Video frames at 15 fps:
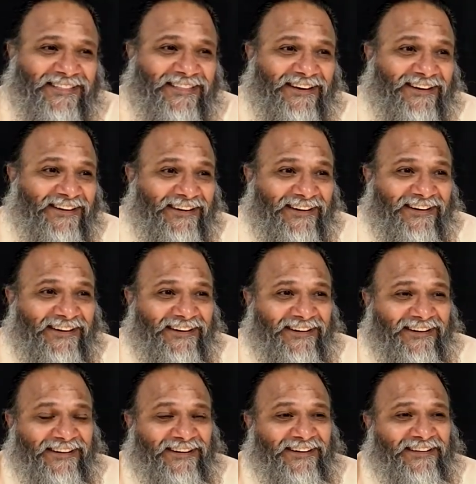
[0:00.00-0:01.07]
The,
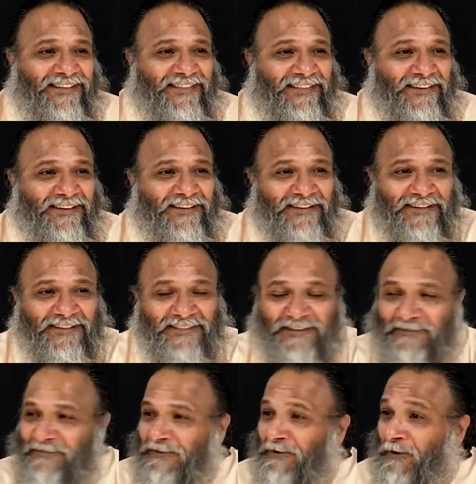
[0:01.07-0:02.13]
the, the
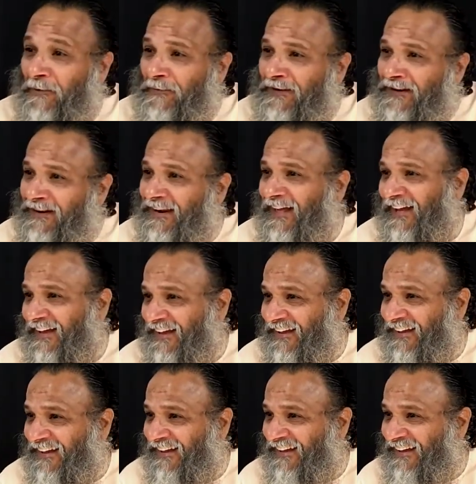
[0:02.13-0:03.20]
phenomenal eye.